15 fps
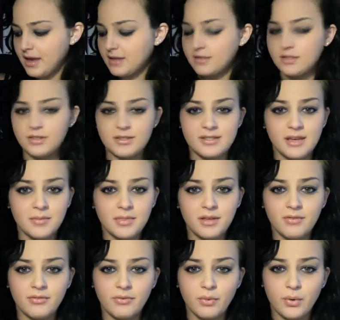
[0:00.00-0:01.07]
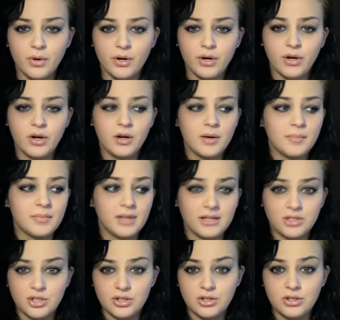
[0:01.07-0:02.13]
the same thing for
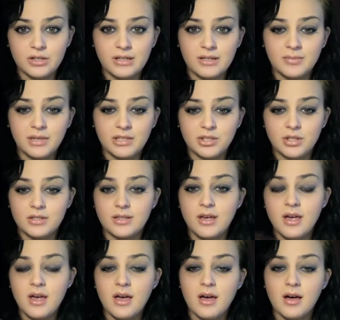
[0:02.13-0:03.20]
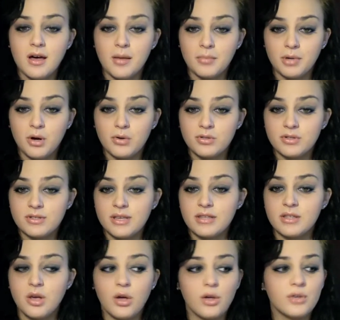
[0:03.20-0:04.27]
blushes. You're going to need blushes. Coastal
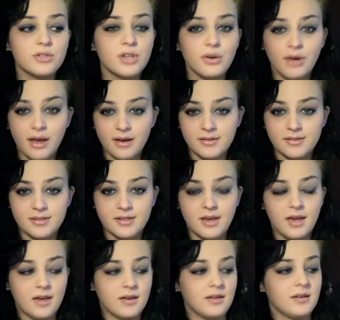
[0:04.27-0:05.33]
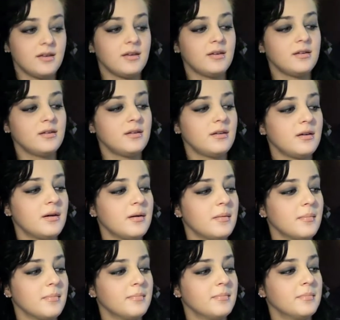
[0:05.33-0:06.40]
Scents also has a
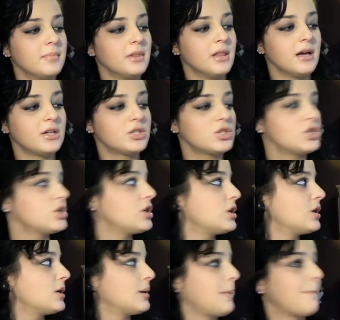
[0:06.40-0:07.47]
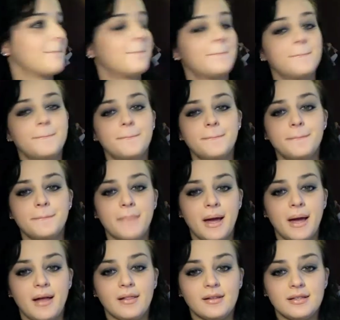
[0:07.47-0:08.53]
blush
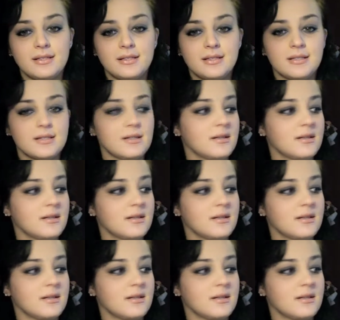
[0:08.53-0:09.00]
palette.